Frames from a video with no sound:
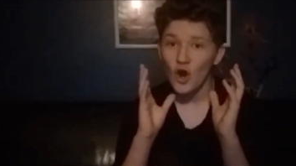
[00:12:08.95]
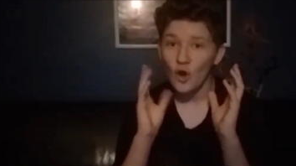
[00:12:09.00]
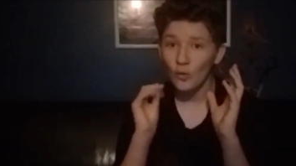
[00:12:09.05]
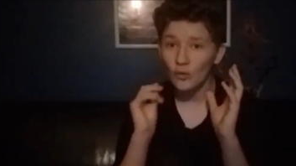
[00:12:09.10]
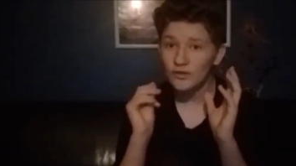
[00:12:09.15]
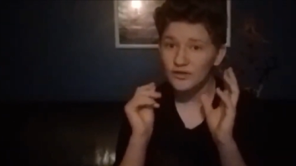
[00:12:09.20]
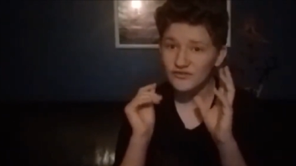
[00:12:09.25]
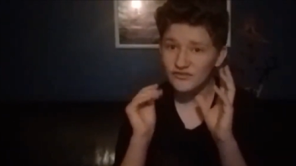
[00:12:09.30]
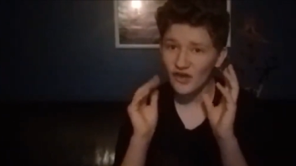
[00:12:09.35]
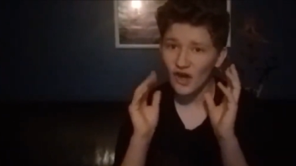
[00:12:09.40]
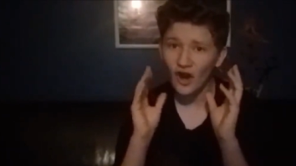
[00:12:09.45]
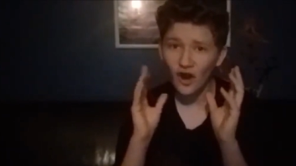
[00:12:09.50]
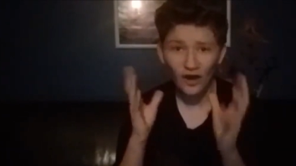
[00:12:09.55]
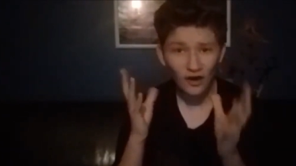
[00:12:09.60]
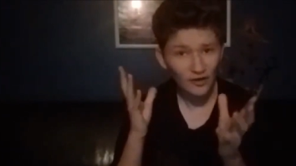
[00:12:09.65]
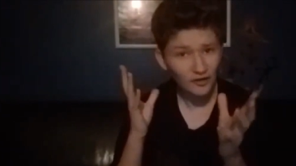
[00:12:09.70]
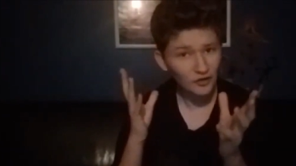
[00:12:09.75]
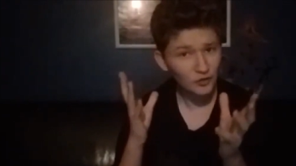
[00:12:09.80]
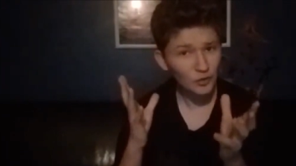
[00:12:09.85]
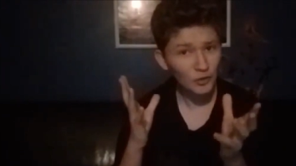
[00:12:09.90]
what is
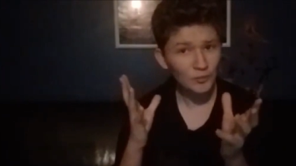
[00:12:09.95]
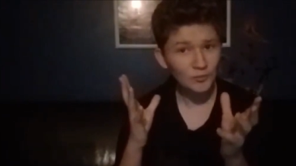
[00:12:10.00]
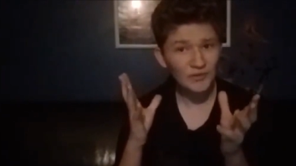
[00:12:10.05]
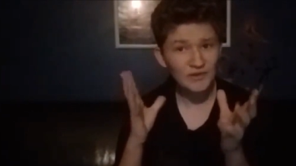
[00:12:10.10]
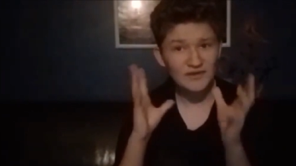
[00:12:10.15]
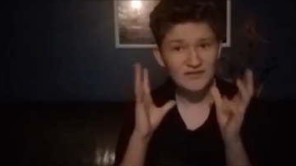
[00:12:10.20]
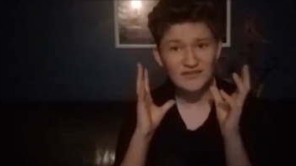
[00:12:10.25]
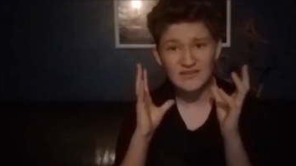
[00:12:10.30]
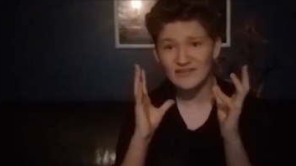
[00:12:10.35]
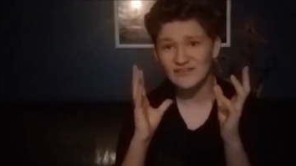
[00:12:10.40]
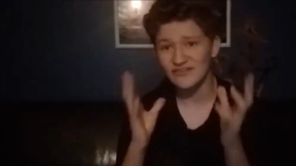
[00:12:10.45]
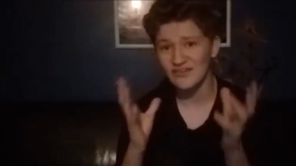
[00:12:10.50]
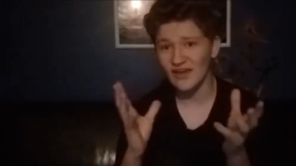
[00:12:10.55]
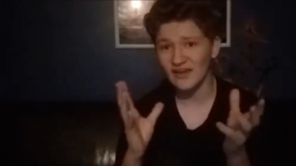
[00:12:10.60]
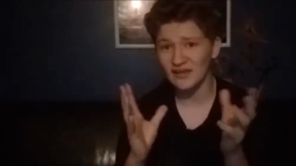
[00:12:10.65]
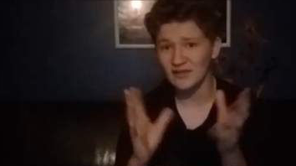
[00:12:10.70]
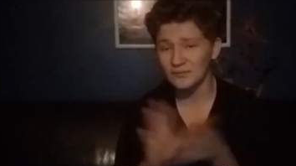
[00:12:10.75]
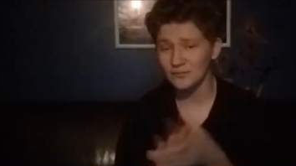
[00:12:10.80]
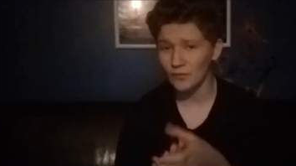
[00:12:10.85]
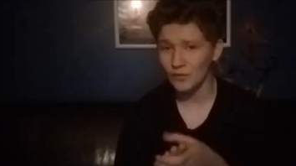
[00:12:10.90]
arguably the
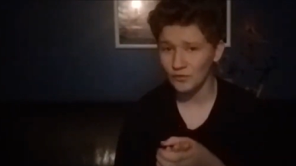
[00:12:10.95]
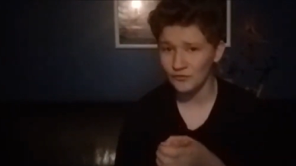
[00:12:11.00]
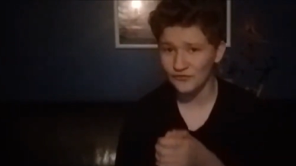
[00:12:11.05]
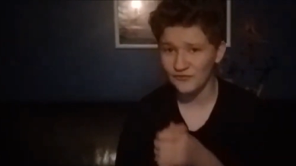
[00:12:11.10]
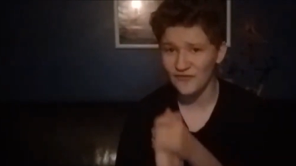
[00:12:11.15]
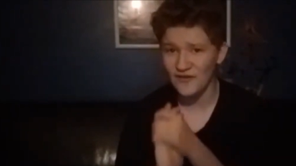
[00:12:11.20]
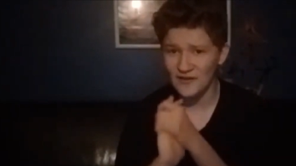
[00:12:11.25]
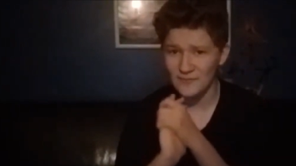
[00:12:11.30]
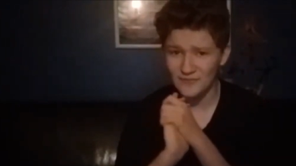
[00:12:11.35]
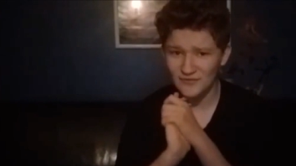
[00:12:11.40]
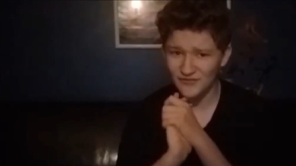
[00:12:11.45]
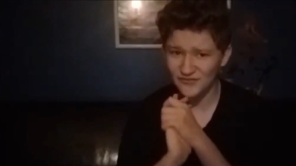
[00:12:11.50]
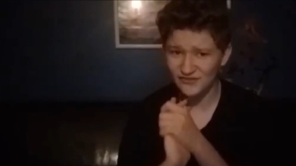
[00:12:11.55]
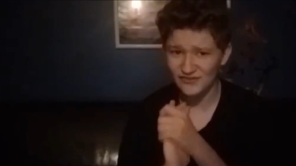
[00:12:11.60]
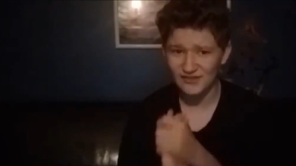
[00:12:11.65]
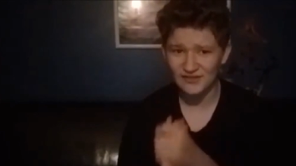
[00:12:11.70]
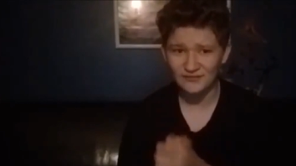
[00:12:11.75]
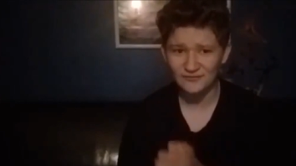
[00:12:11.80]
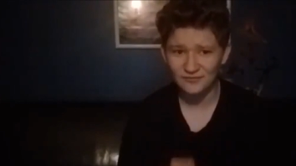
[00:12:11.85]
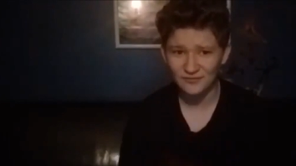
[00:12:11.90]
second most famous
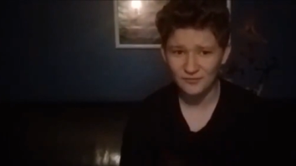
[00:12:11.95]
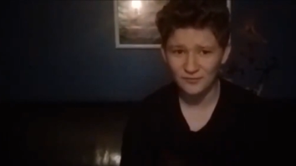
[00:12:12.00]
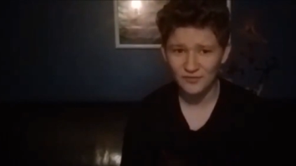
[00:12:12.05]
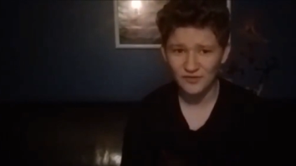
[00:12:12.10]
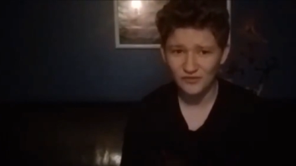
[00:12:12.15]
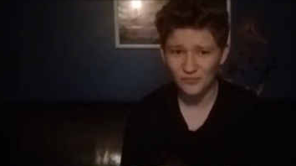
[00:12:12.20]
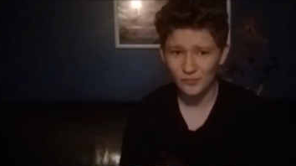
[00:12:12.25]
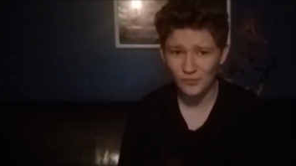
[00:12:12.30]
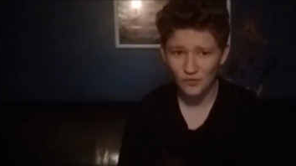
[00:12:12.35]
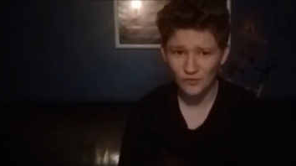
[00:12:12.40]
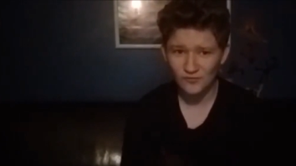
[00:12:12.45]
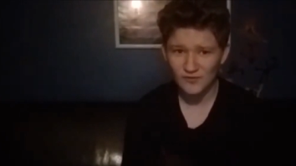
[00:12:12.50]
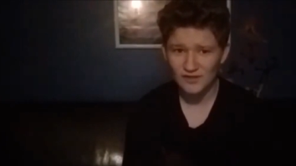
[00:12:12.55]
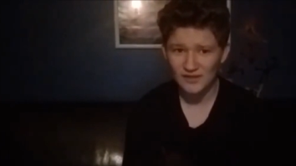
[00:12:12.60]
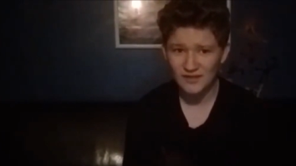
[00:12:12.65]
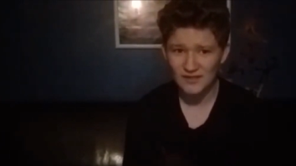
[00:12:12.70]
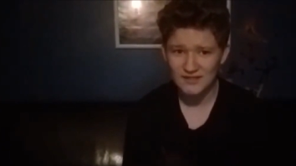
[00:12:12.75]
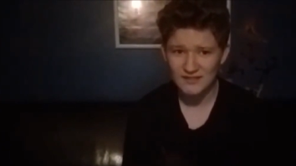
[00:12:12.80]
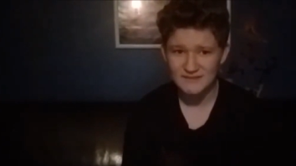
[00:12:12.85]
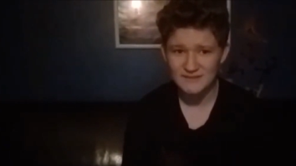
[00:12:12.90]
scene from this
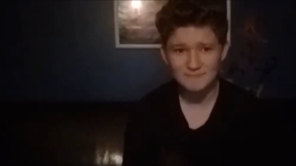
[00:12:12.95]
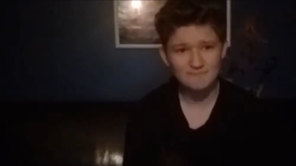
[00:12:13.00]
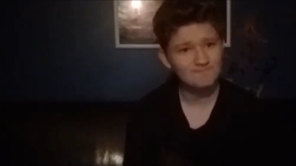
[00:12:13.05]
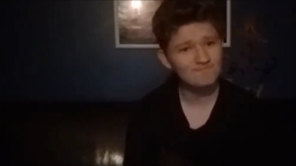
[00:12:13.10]
movie.